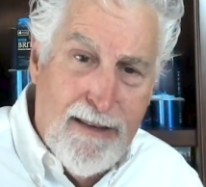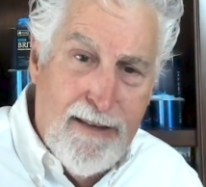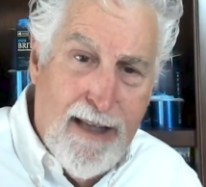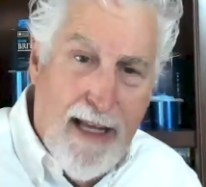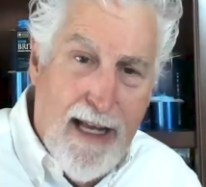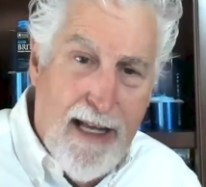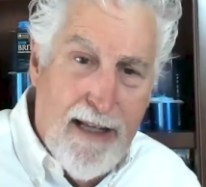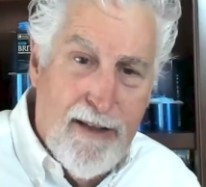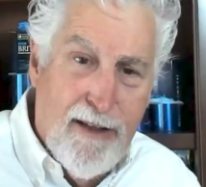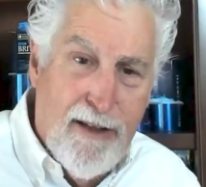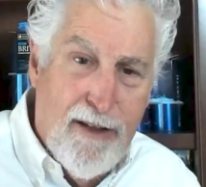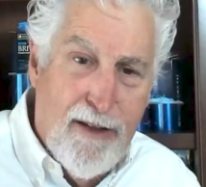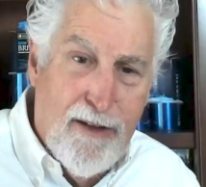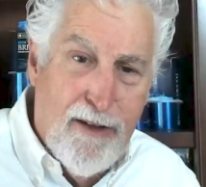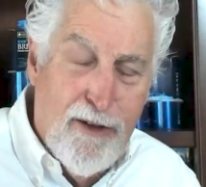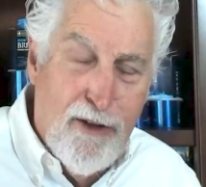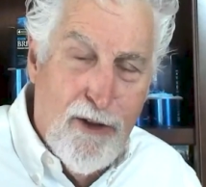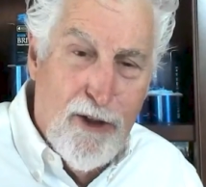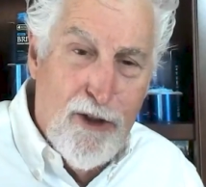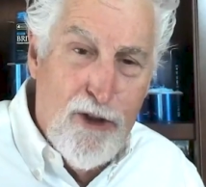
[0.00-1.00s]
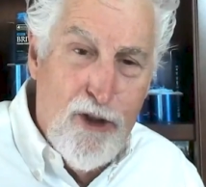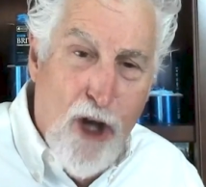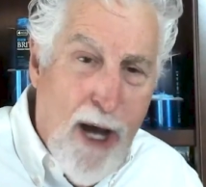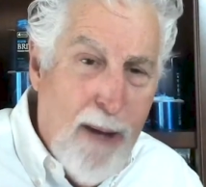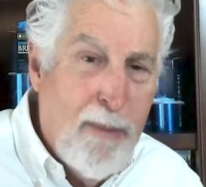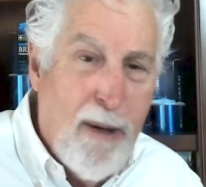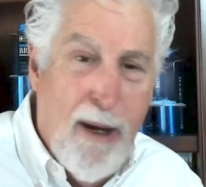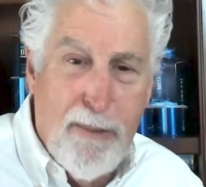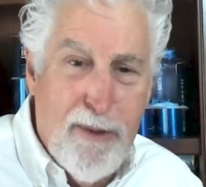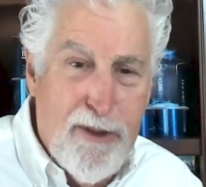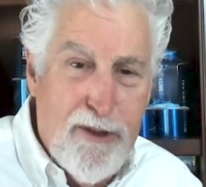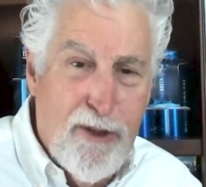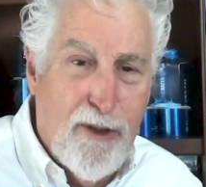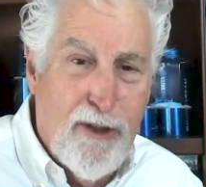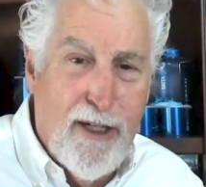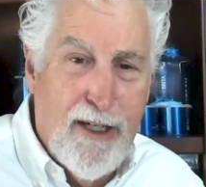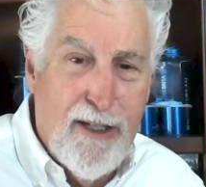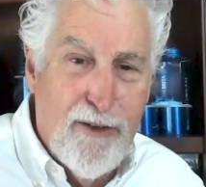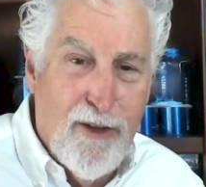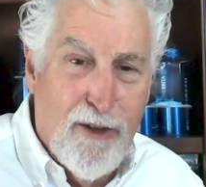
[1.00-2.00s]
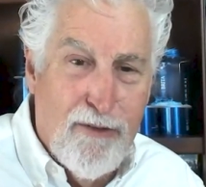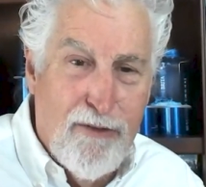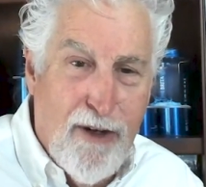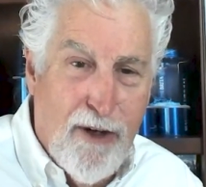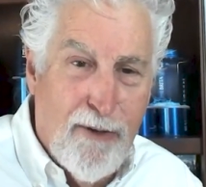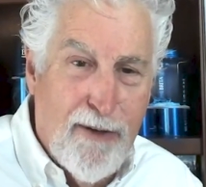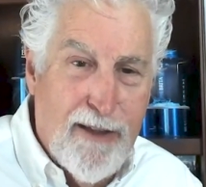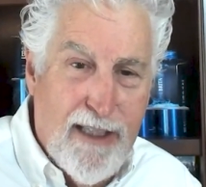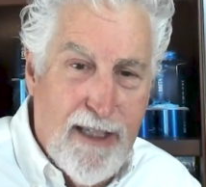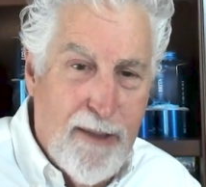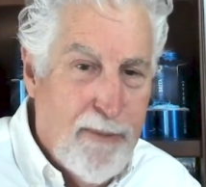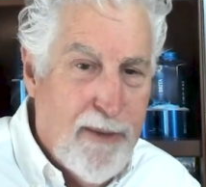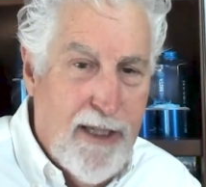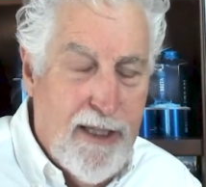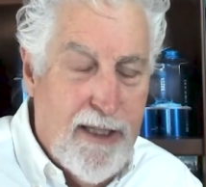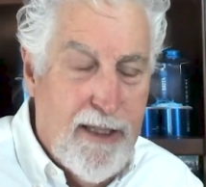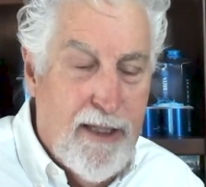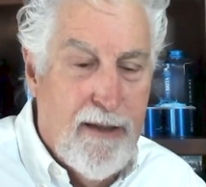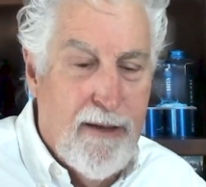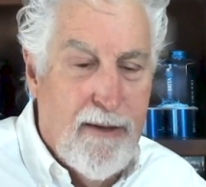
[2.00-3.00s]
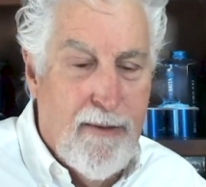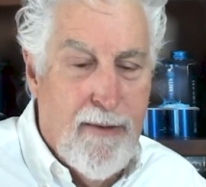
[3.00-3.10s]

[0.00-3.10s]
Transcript: that your job opportunities are very limited.